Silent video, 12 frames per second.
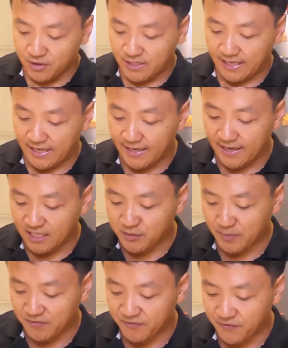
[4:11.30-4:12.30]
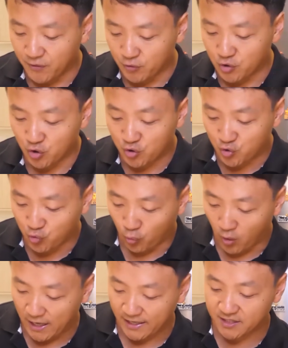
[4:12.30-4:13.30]
the egg has been filtered
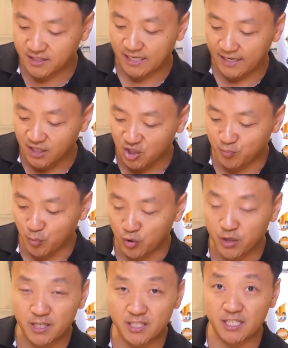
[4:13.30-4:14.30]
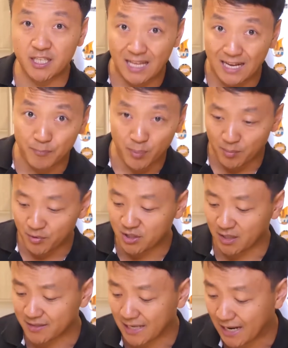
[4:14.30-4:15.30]
twice, take a spoon. You're gonna see a lot of
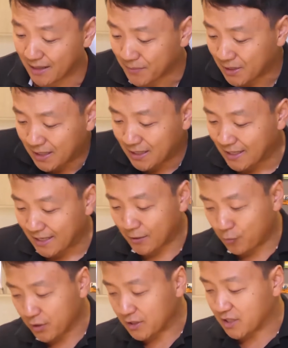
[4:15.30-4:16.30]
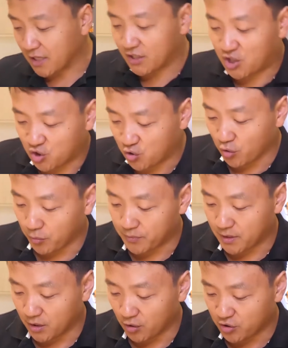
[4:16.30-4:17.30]
bubbles on top, and we're just gonna scoop
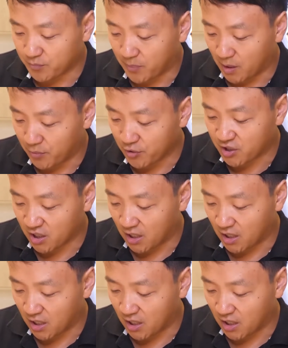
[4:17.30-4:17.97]
those bubbles